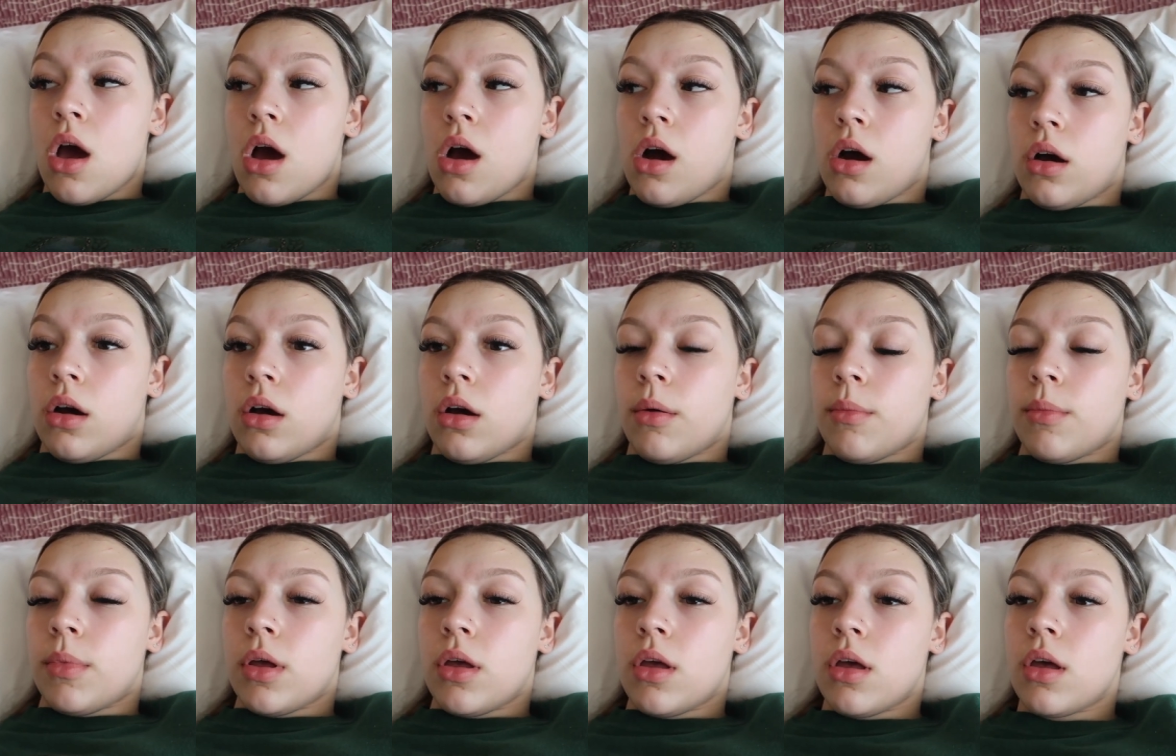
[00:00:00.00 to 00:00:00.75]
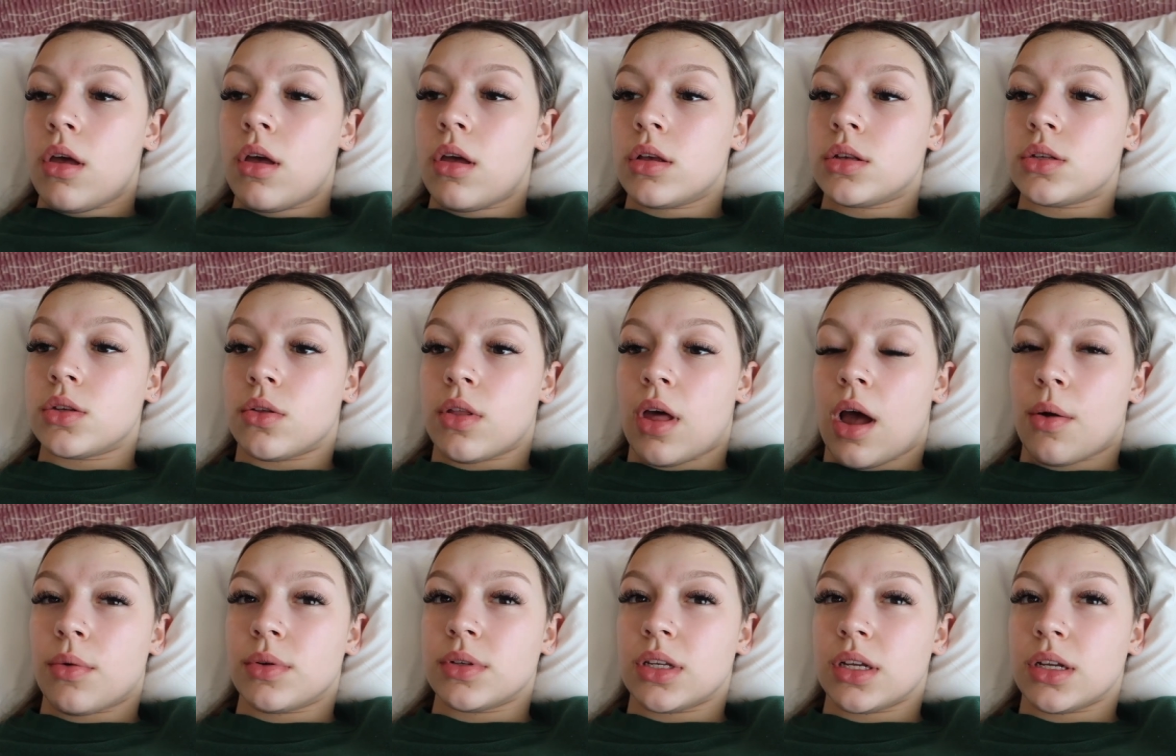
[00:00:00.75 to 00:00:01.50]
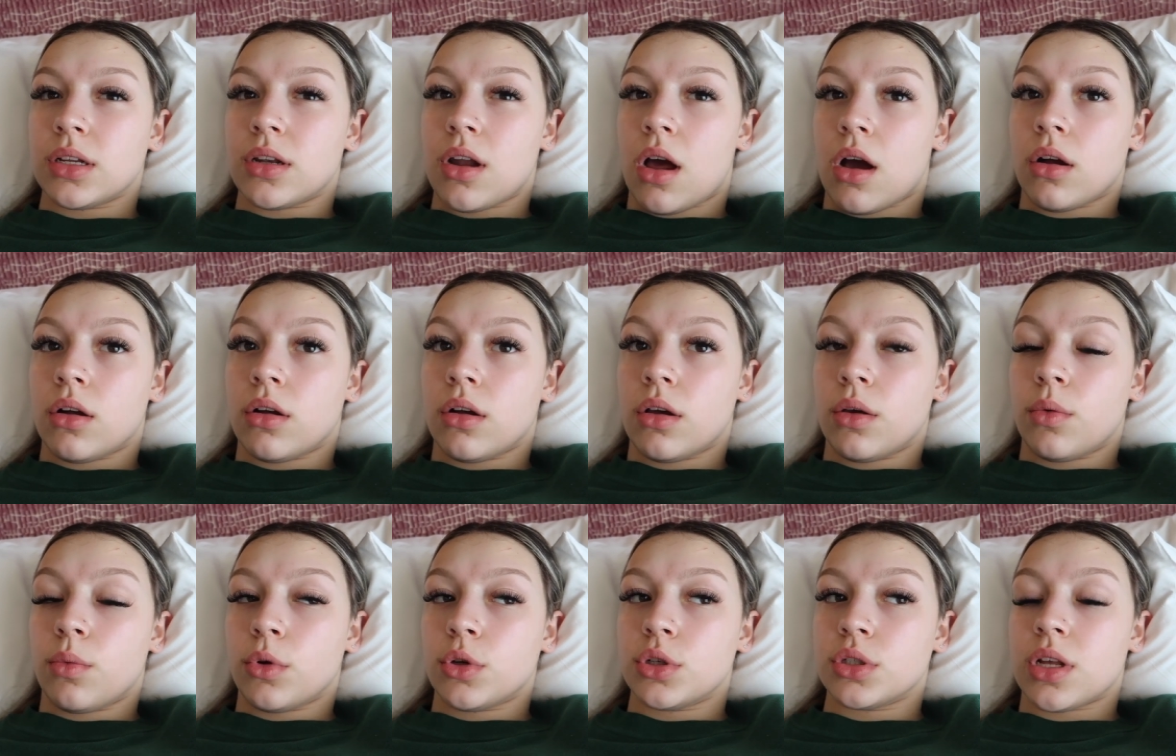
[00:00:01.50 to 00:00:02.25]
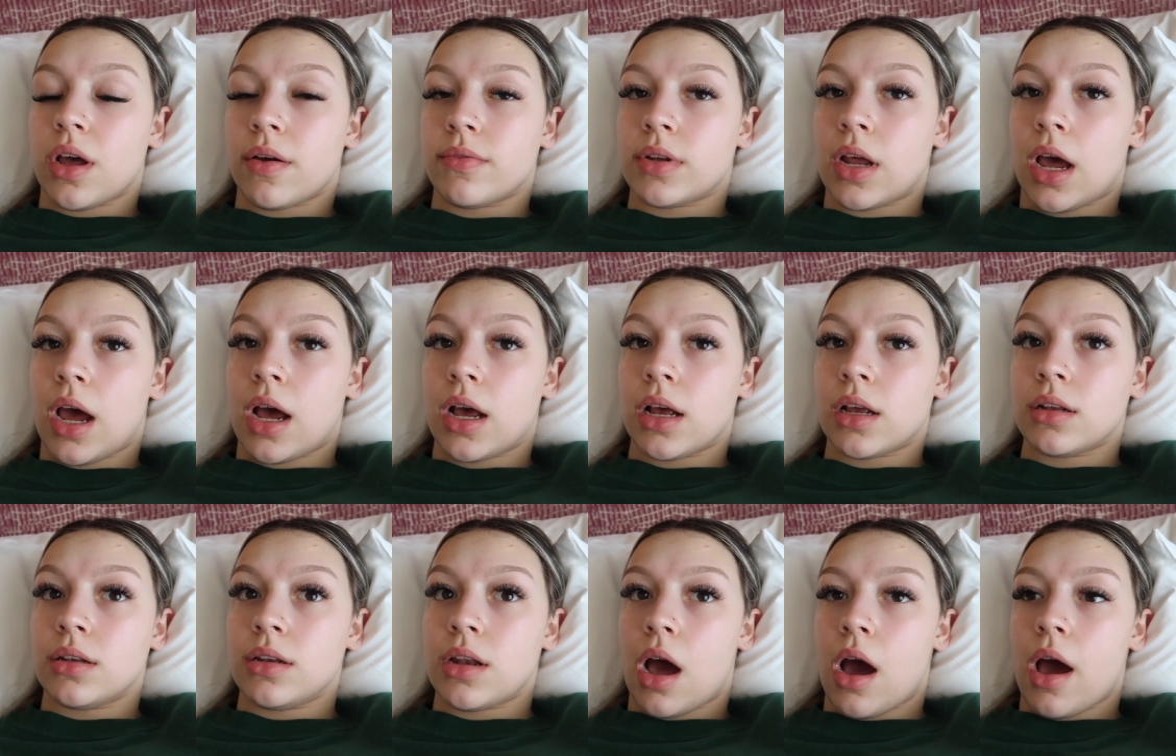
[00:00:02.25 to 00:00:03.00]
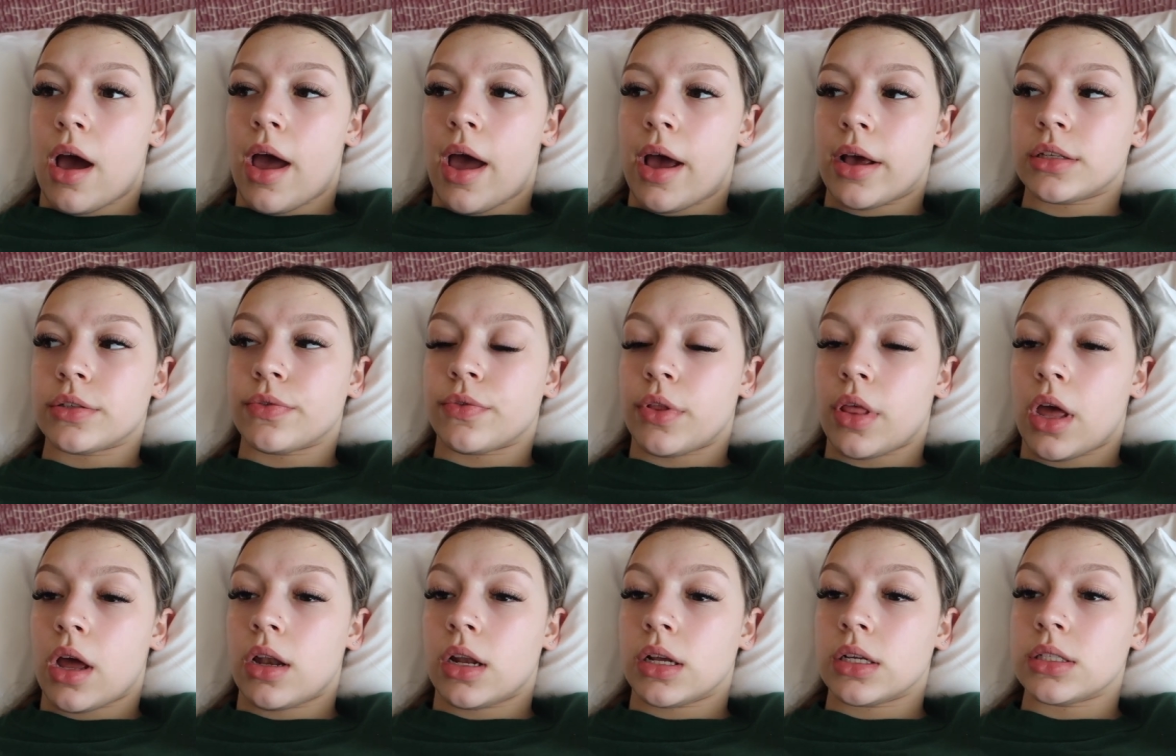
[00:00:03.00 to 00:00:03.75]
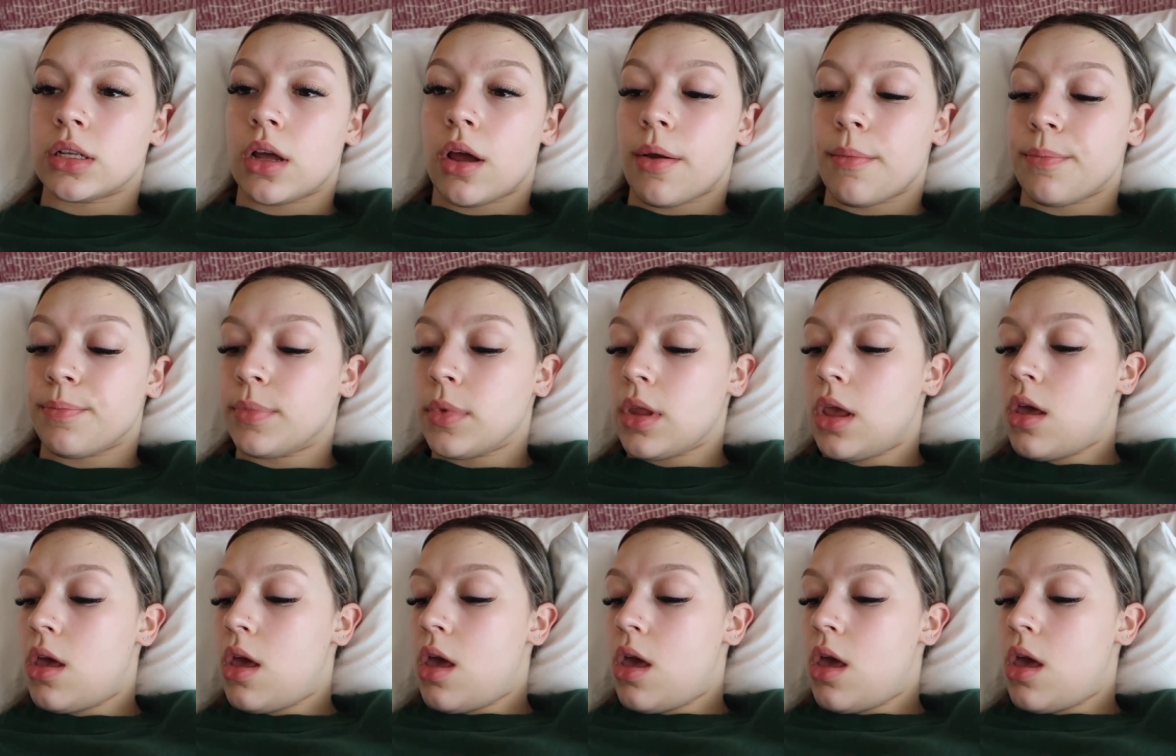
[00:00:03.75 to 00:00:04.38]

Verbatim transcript: um, so that was like not good we'll just have to not ask for that next time